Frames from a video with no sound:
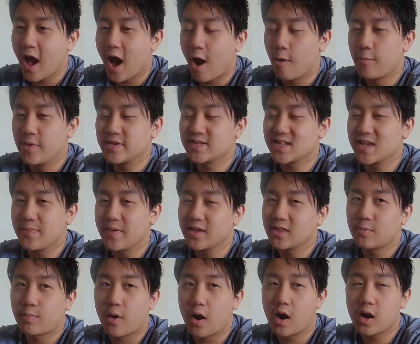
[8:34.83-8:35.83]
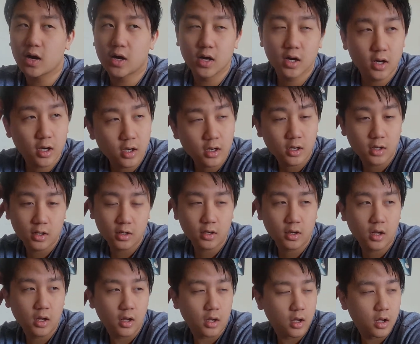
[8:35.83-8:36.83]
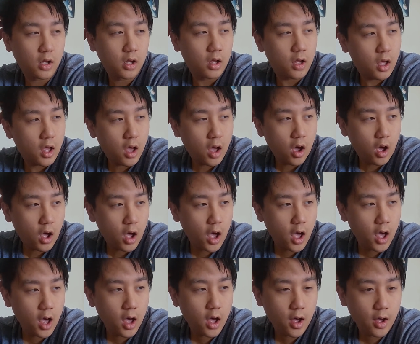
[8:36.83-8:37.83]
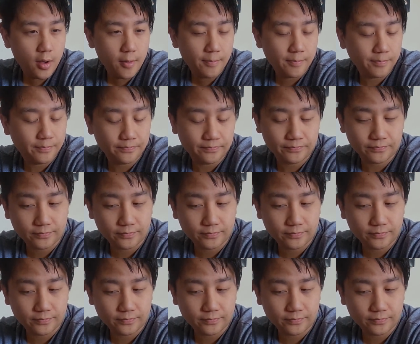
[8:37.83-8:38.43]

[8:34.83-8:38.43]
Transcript: I'll be skipping in the park. Um,